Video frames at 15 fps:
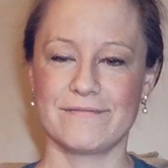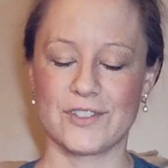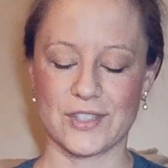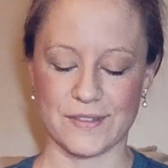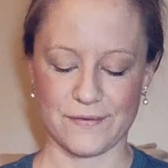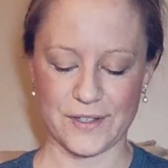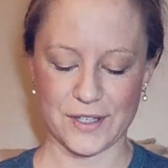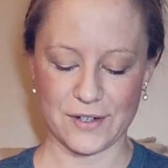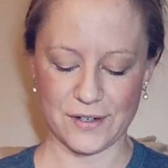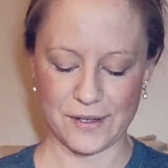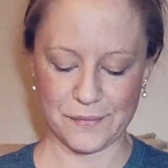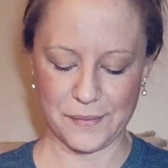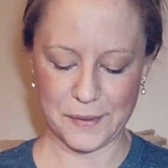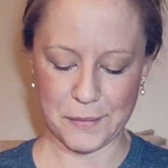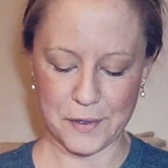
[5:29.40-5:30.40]
just figured
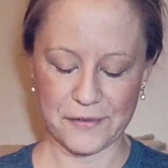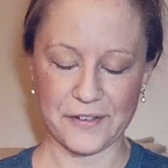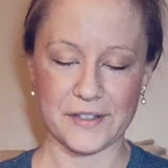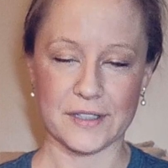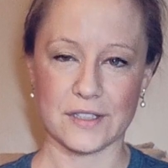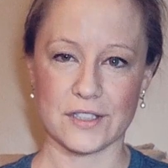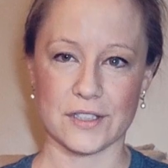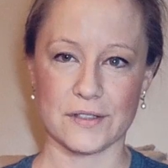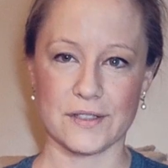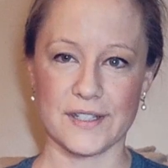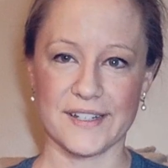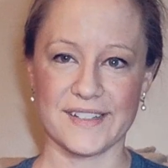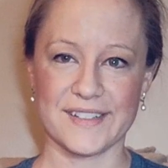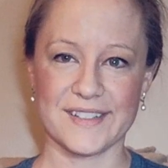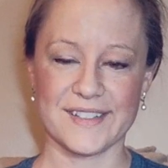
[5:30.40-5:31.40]
it'd be more fun to show you
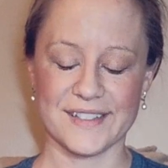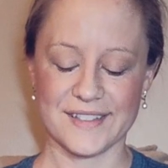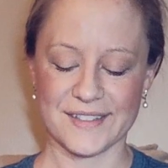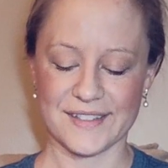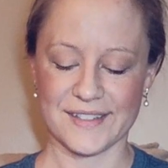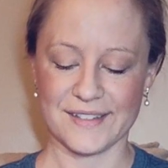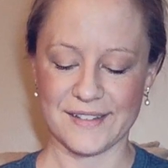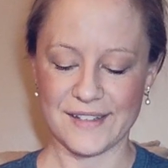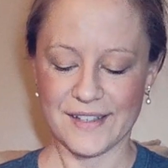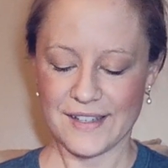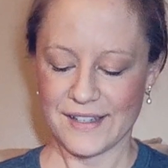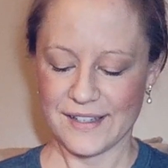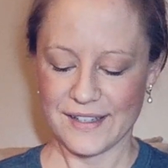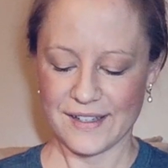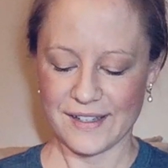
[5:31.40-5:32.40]
guys this, and
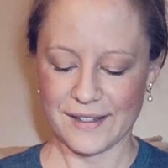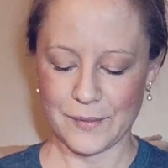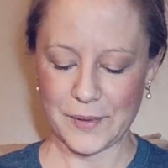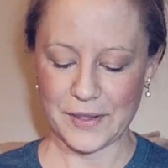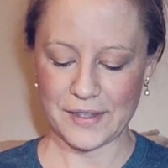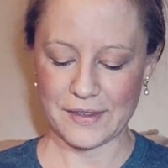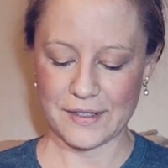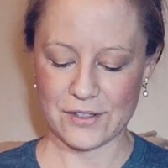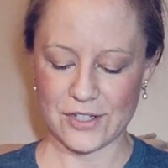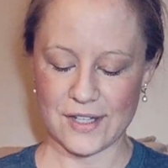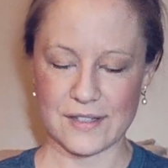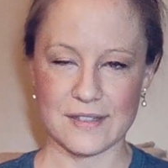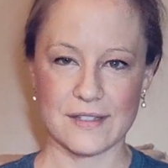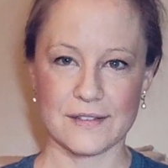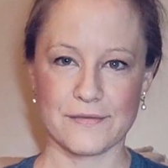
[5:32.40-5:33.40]
I think the
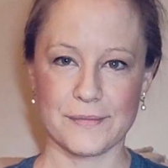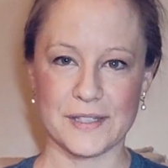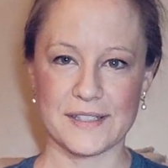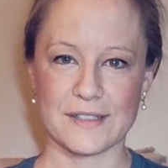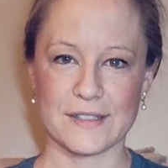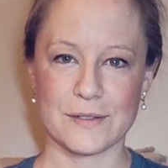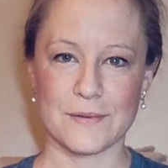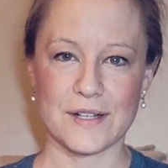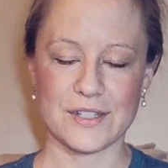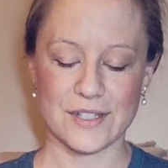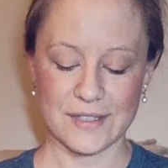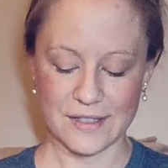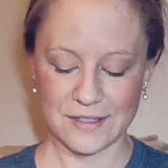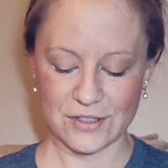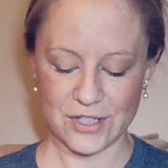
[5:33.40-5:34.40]
chances of my sister
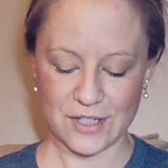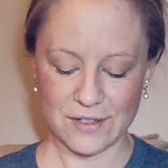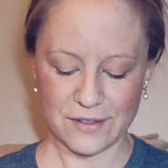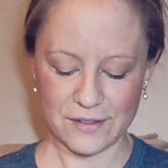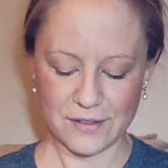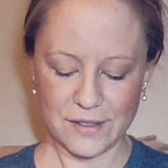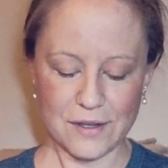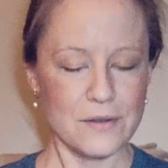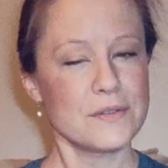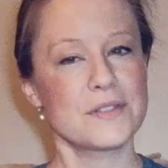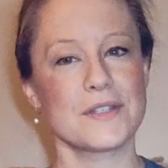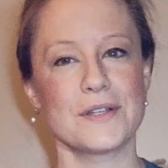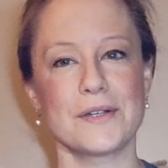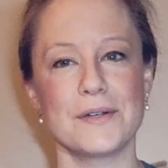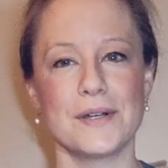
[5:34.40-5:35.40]
watching this channel are low,
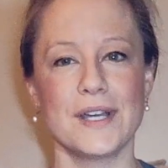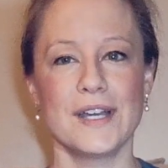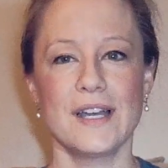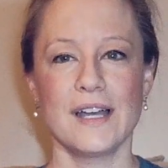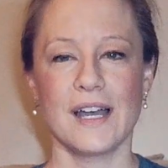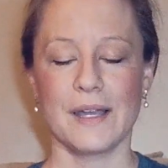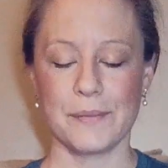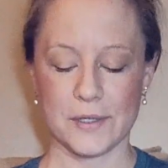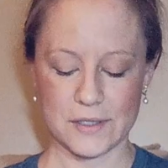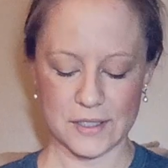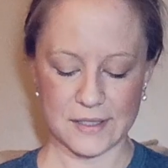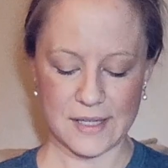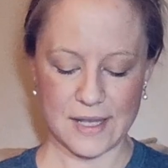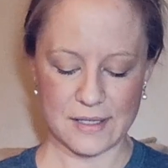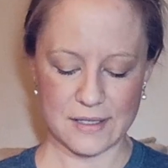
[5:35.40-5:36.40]
so
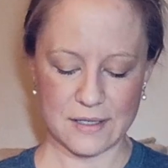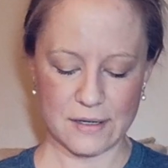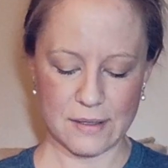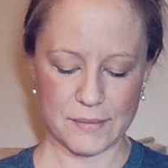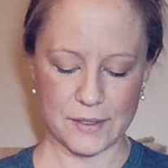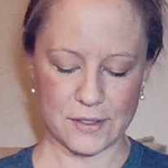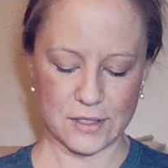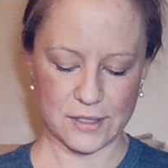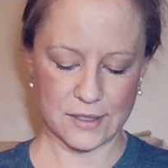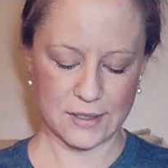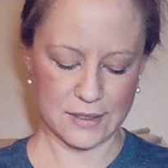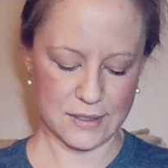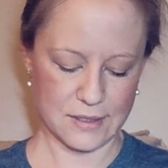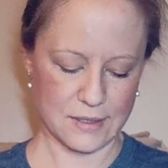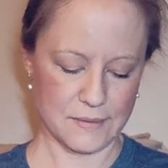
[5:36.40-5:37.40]
last year I purchased